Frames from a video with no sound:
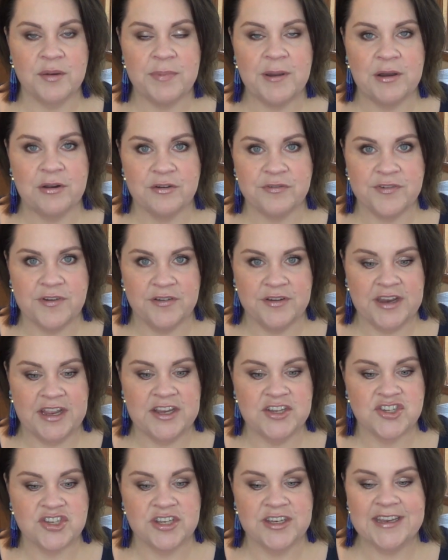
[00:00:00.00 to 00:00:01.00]
a powder
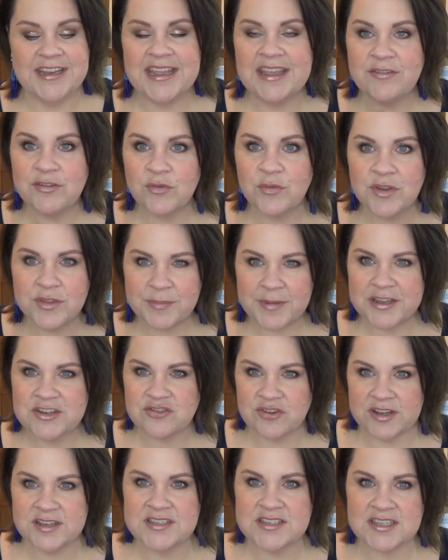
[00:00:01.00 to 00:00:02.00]
foundation, even with my
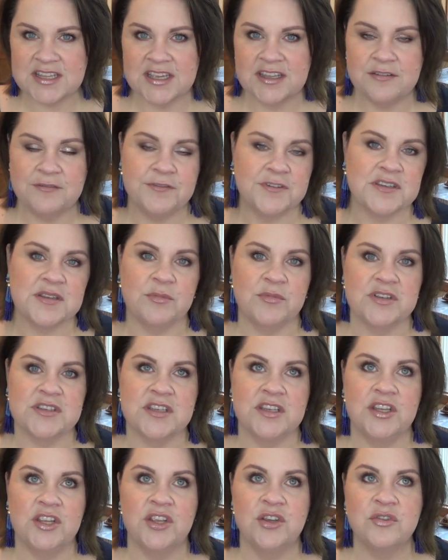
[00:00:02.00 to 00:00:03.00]
dry skin for some
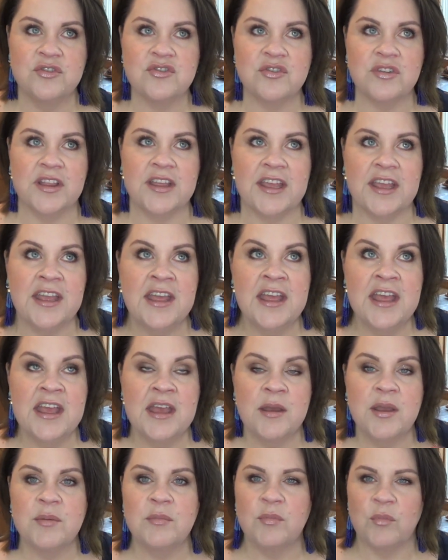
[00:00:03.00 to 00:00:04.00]
reason. Usually
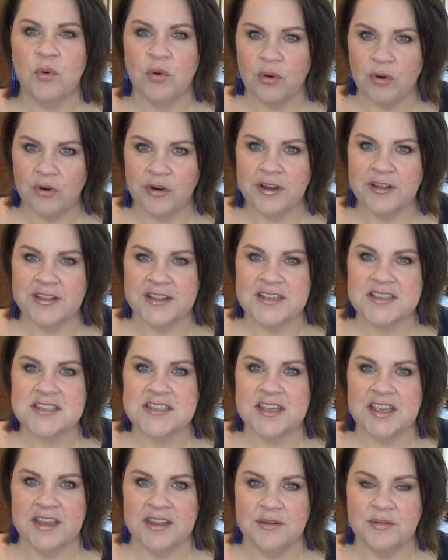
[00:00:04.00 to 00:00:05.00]
more oily
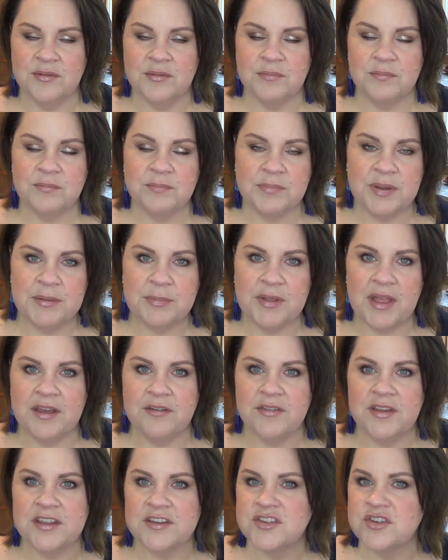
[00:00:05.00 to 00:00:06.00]
skin, people
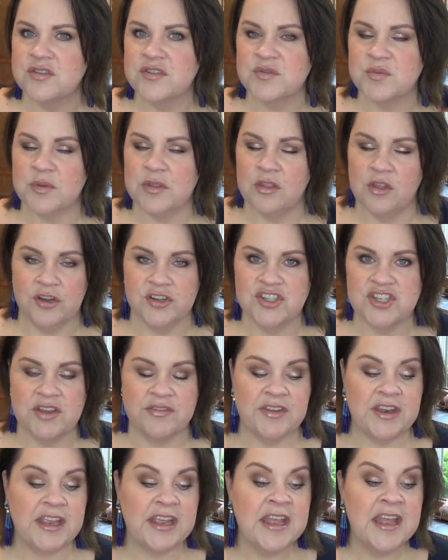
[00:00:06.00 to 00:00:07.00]
have issues with
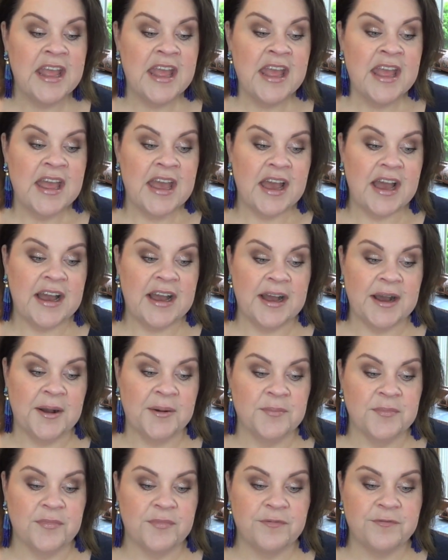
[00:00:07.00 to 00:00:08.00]
longevity.
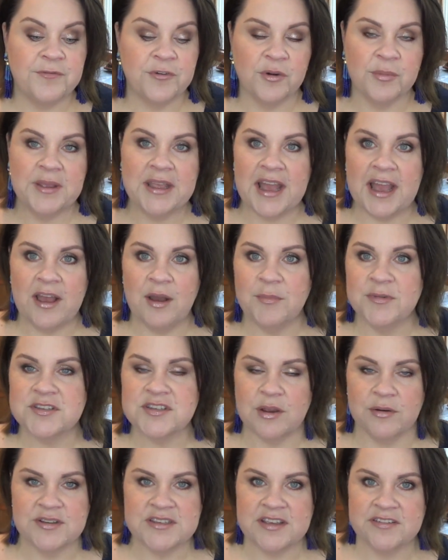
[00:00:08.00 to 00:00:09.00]
Um, for me, I almost
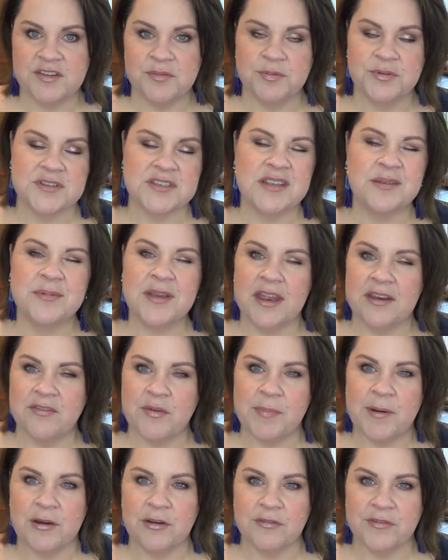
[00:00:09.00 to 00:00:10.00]
always have to put some kind of
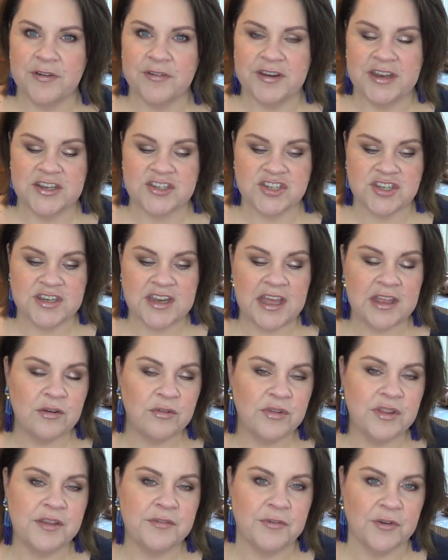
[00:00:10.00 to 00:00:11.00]
a powder foundation, not
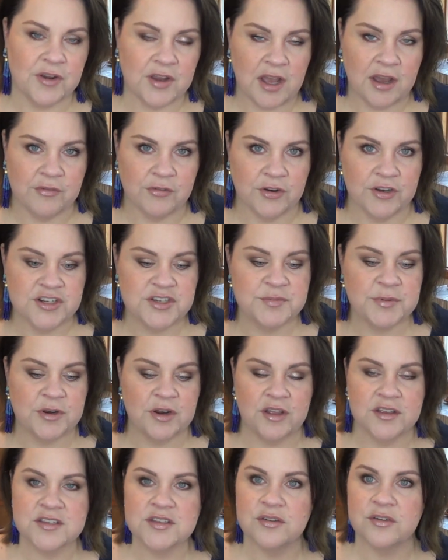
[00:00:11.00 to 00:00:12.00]
only for coverage, but
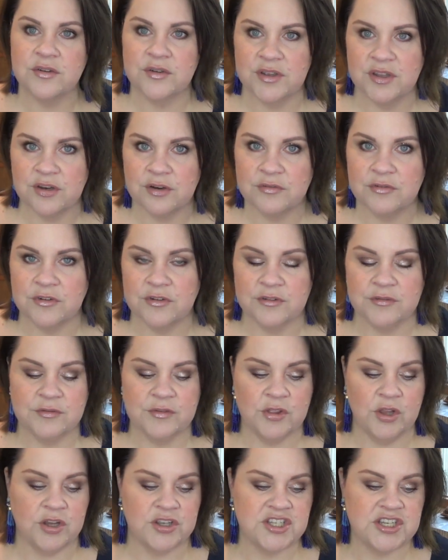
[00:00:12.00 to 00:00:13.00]
also, you know, for
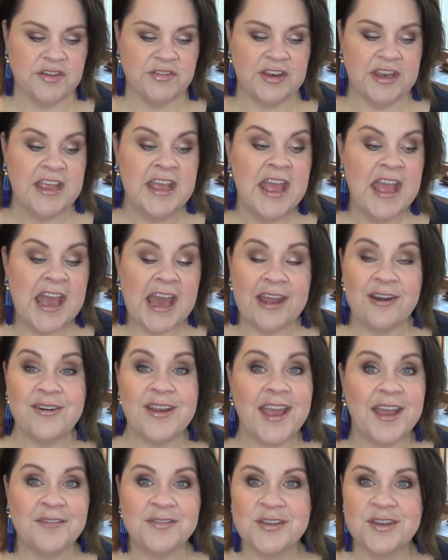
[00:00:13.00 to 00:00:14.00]
longevity. I don't
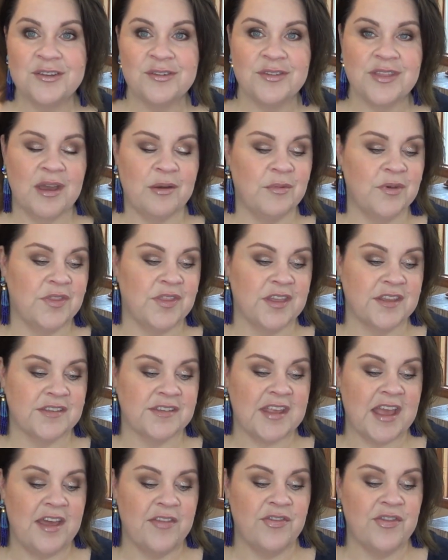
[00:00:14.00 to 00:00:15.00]
have to do that with
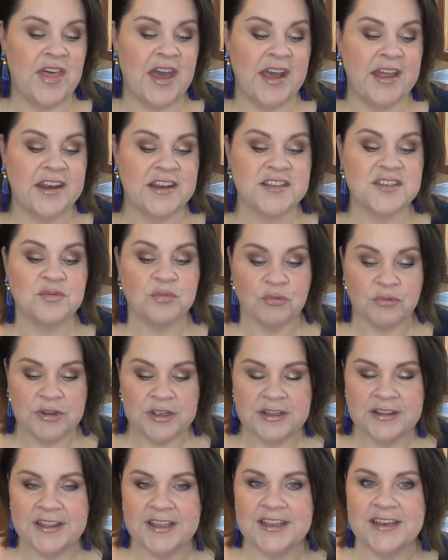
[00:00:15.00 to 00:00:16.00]
this, and that is
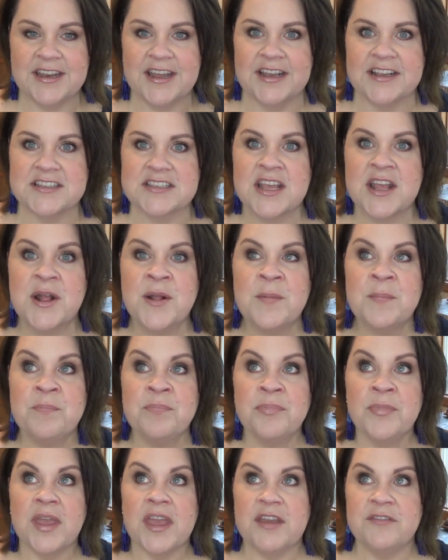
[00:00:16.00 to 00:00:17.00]
really nice.
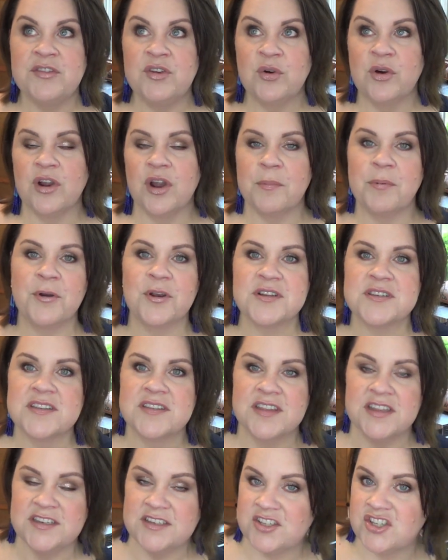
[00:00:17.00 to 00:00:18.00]
If you are a
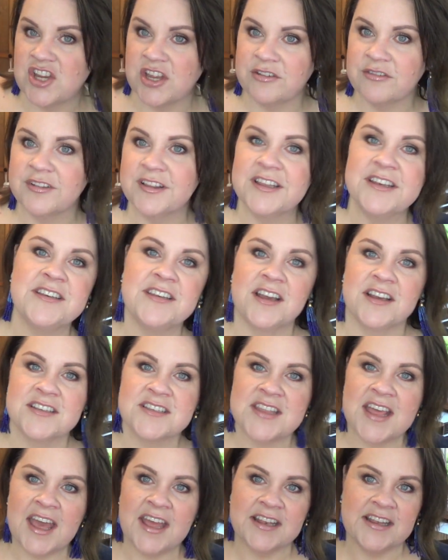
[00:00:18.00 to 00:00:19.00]
person that generally
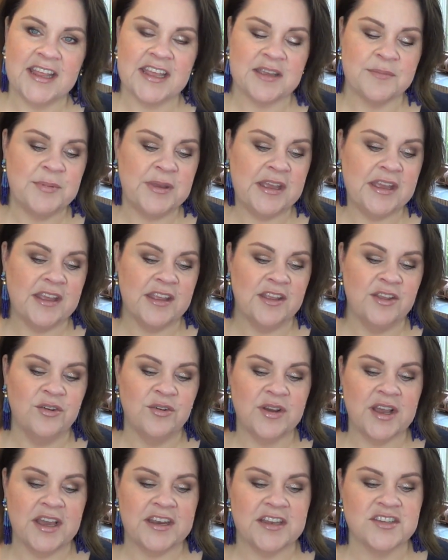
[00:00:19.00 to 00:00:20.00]
does that, like me,
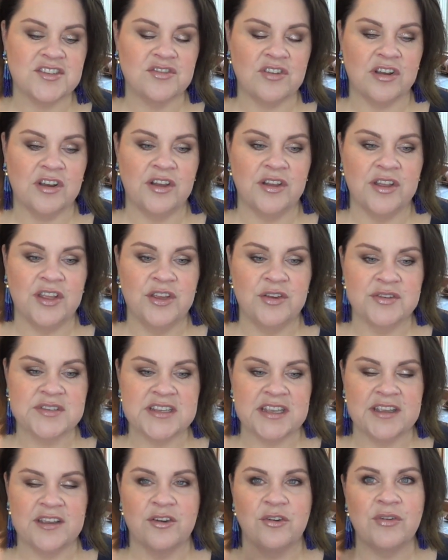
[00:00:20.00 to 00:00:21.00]
you kind of struggle
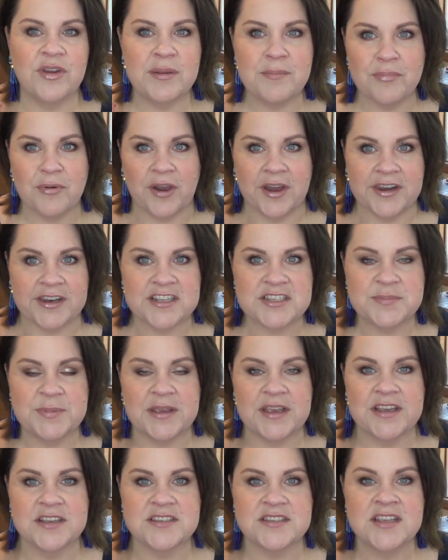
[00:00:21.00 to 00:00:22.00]
using cream products
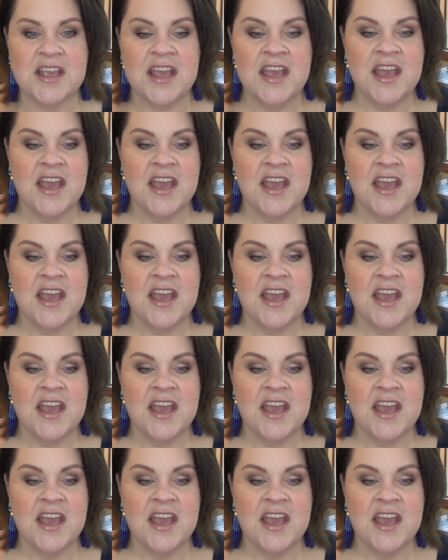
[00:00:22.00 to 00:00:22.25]
because